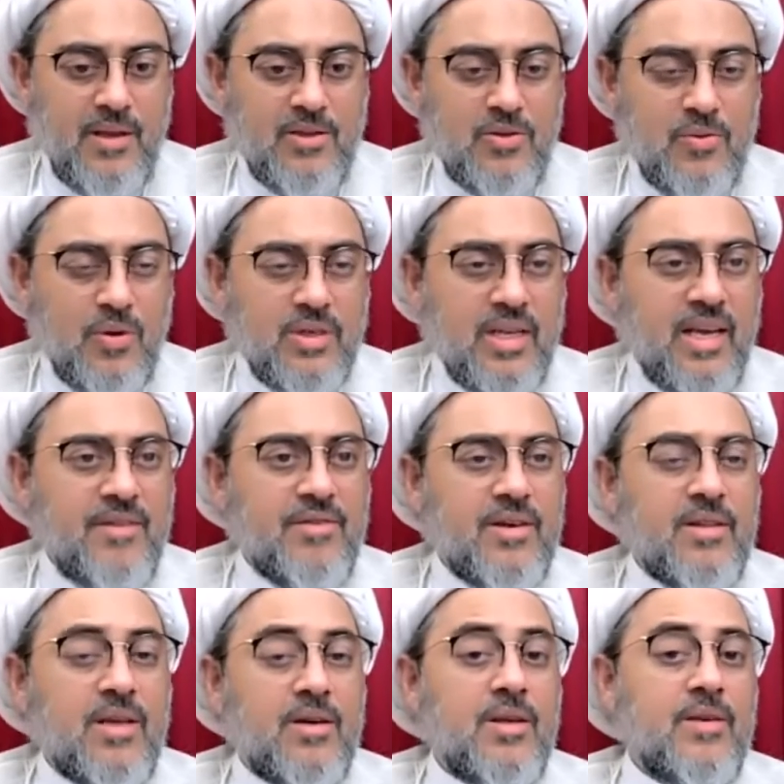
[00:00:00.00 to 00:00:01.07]
So
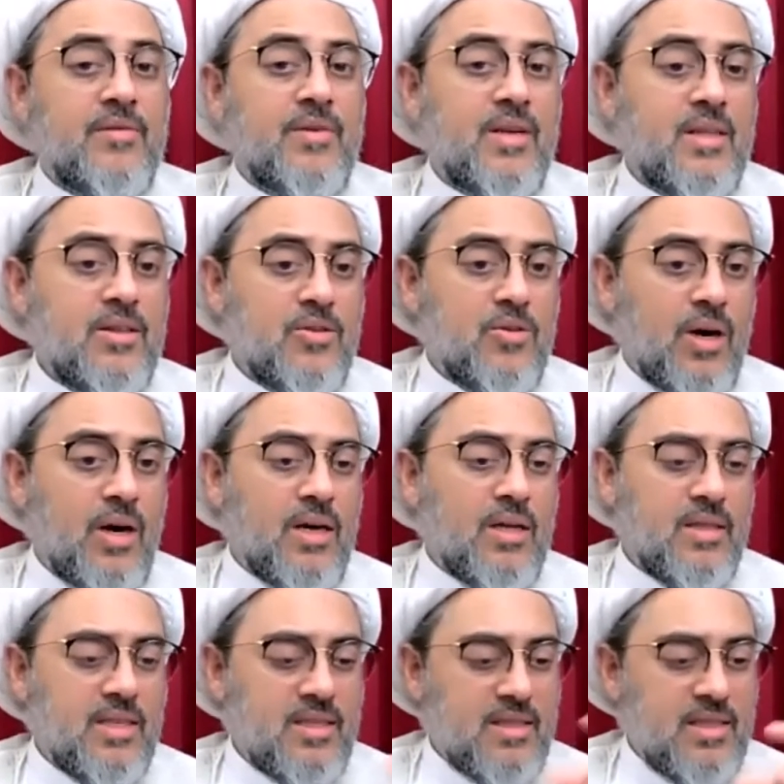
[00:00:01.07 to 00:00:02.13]
whatever, now even in dua,
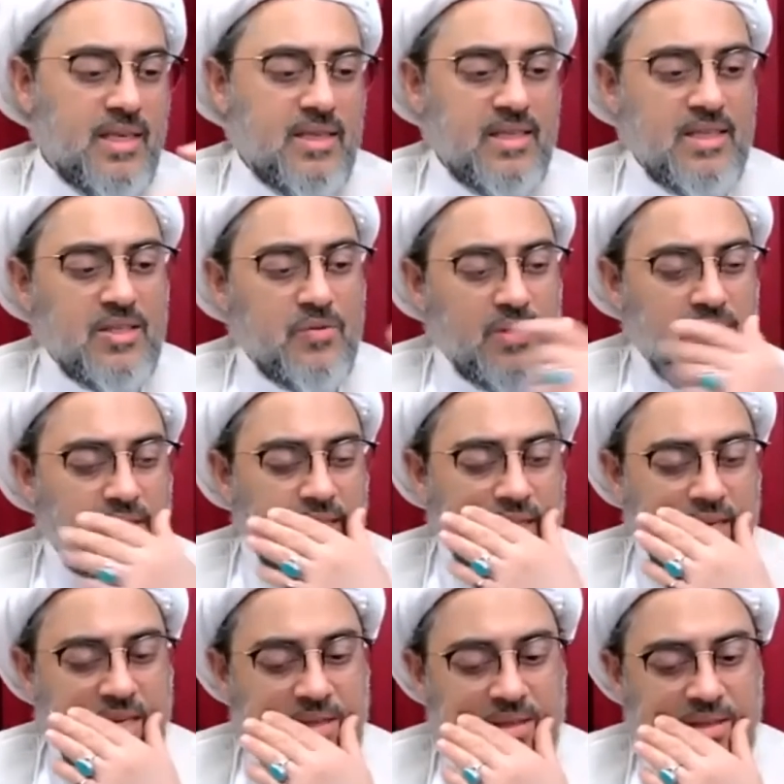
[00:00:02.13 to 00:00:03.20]
this sentence was
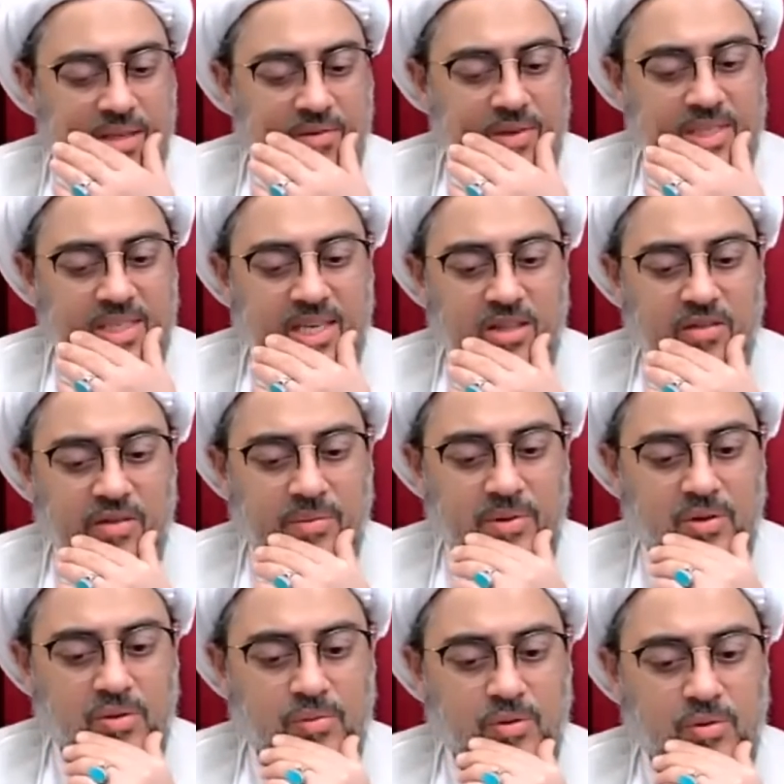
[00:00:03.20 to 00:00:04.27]
there in the Wasiyat of
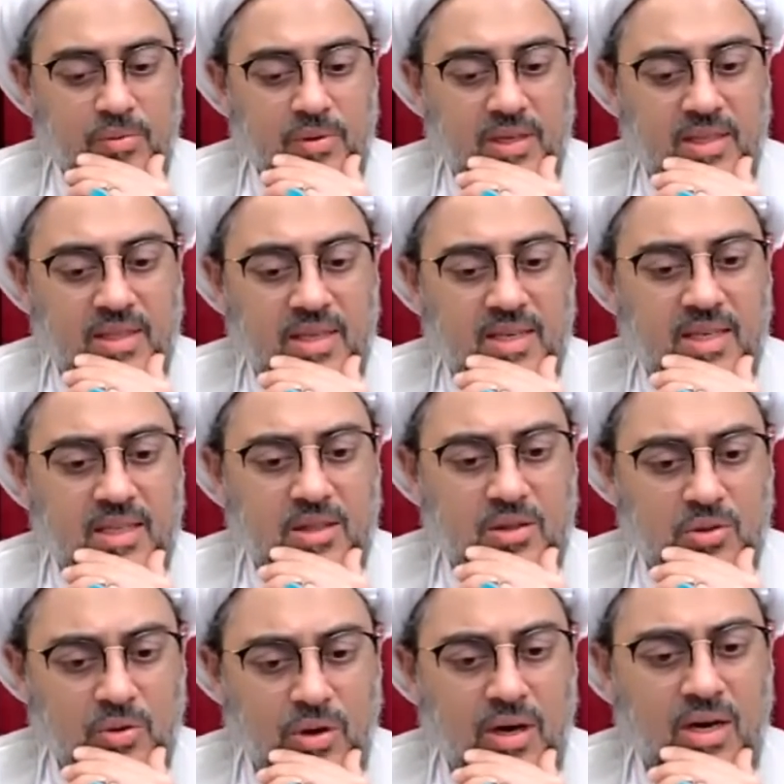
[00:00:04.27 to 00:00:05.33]
Amir al-Mu'mineen, that in
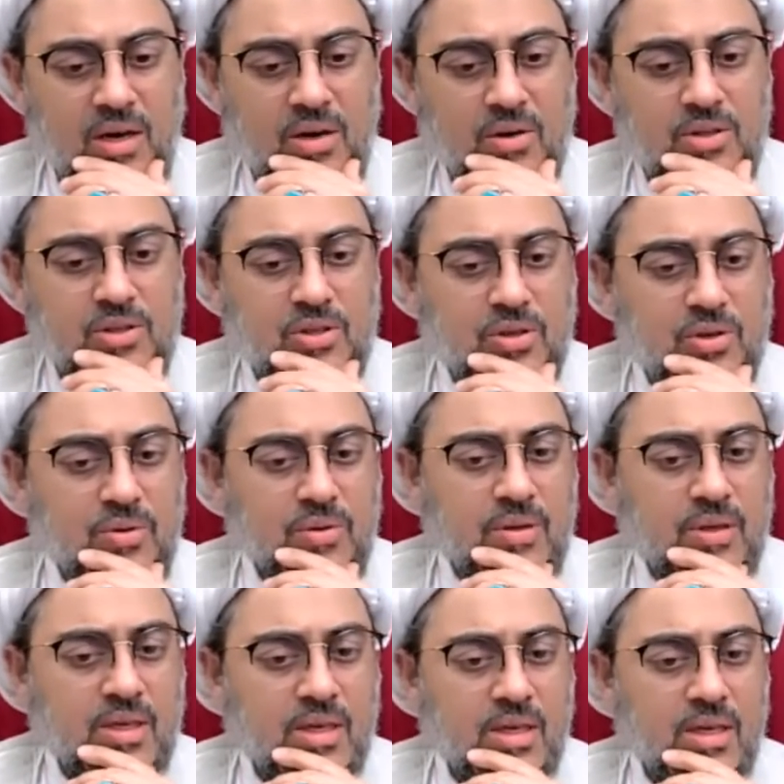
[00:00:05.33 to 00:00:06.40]
dua also,
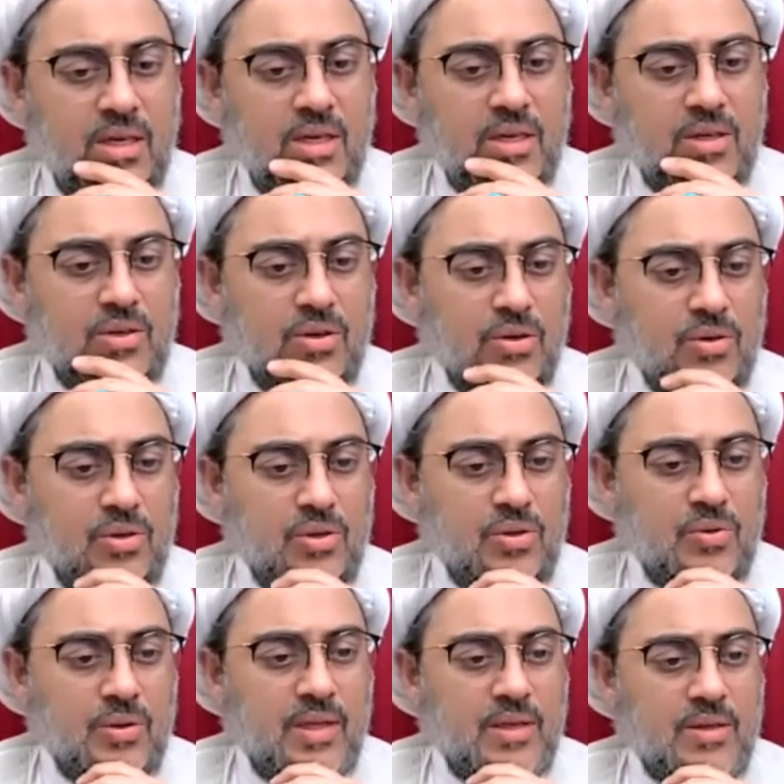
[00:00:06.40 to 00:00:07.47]
don't
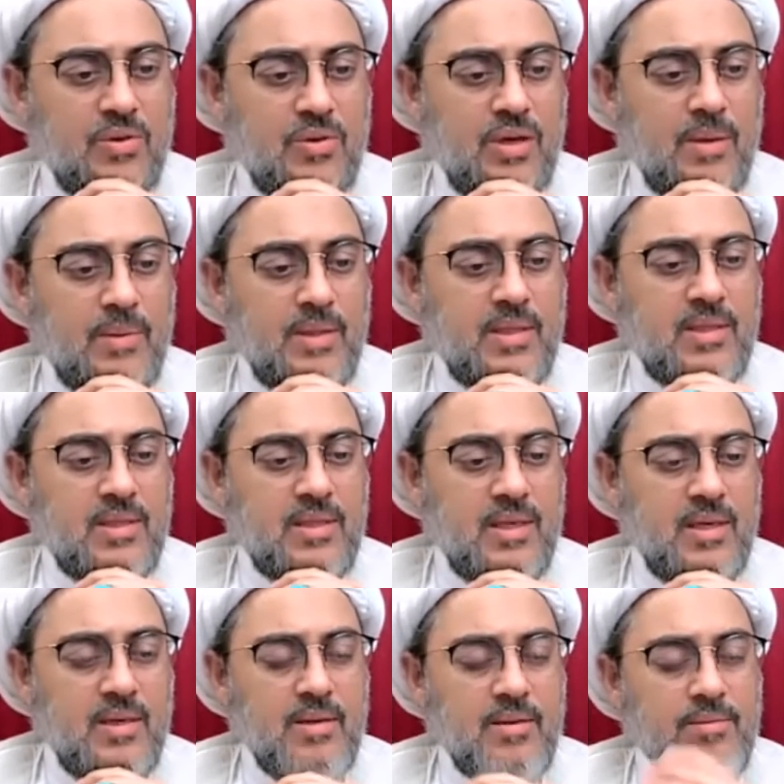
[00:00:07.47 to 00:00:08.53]
do that you come
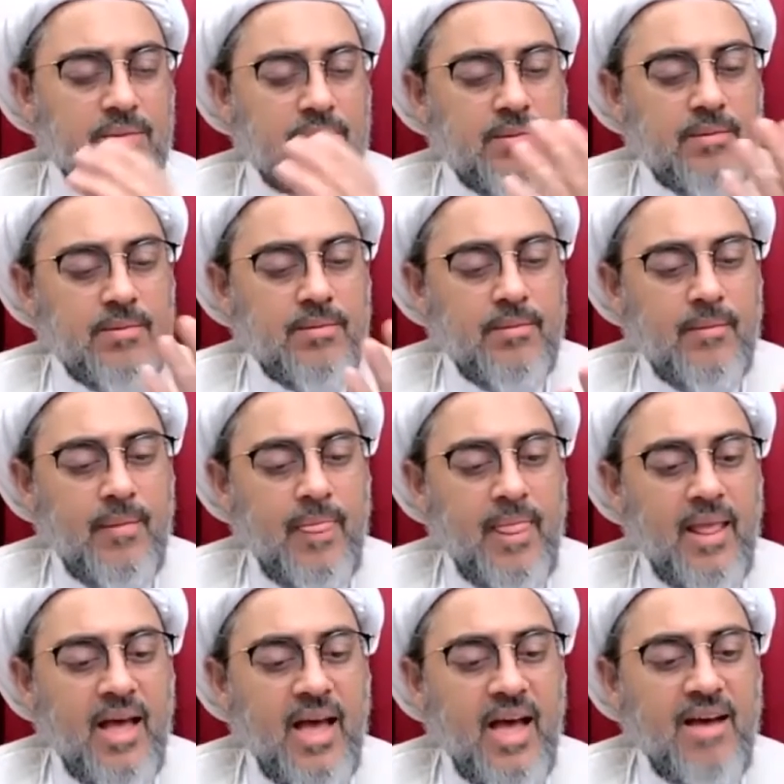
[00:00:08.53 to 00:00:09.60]
and
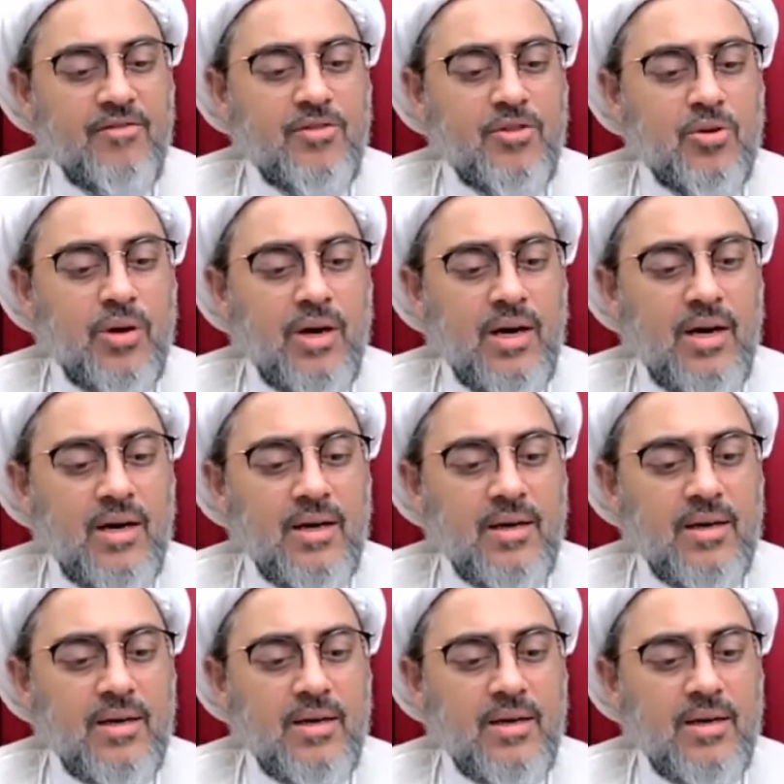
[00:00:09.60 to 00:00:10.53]
have dua